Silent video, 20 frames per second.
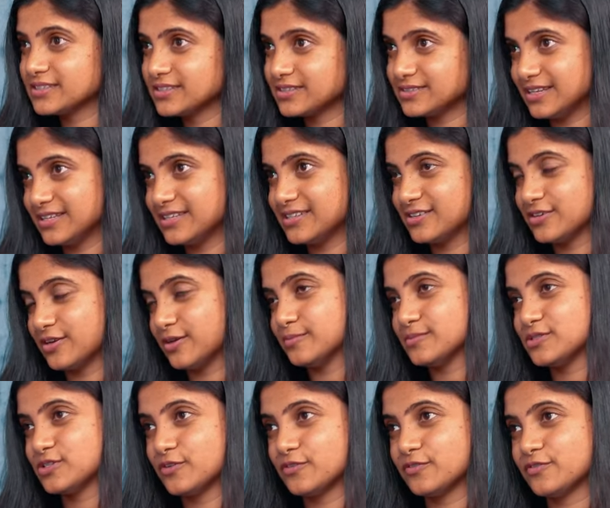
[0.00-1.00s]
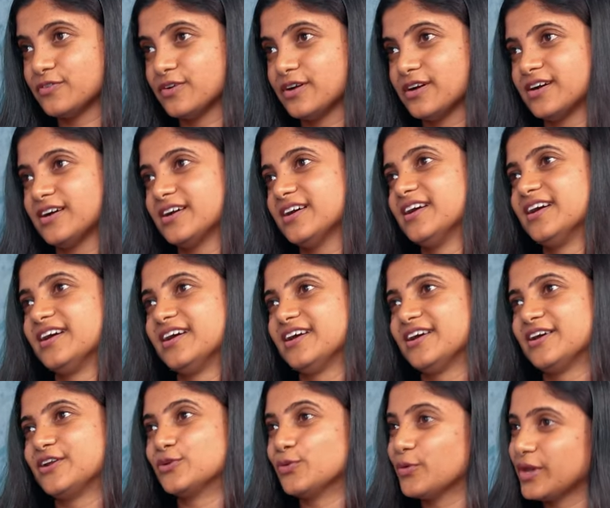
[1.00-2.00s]
in, in terms of uh,
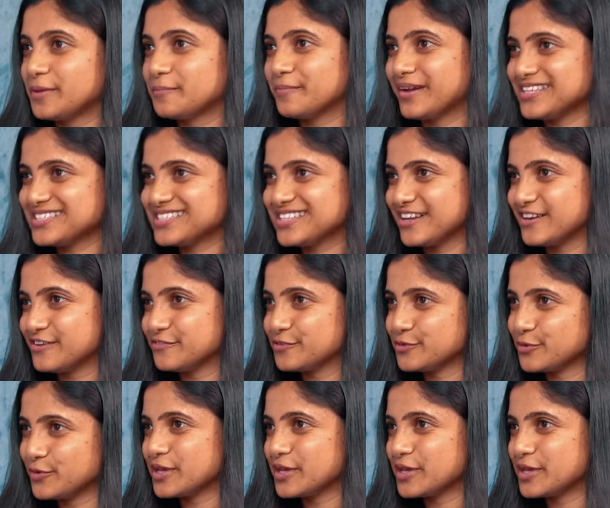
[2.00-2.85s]
knowing myself,